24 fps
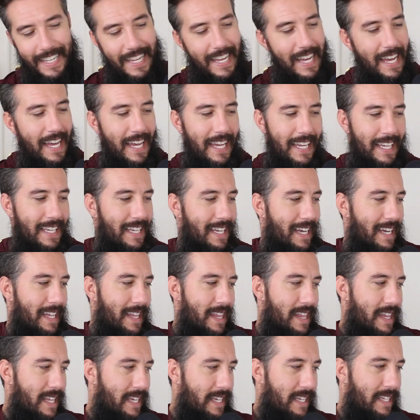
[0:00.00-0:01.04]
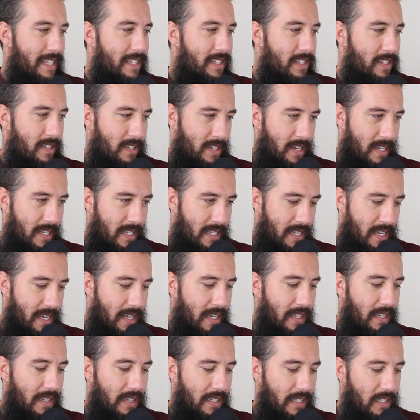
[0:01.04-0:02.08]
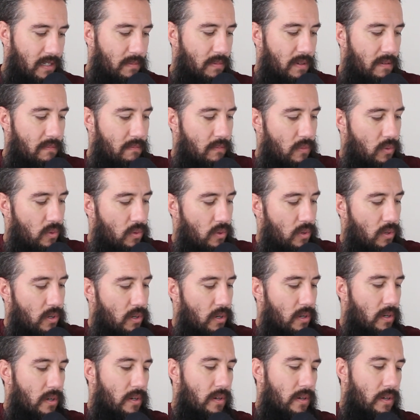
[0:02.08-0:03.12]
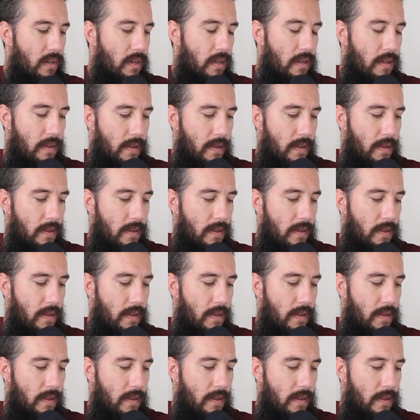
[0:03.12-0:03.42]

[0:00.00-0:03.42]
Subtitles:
I think it's just going to take a little bit more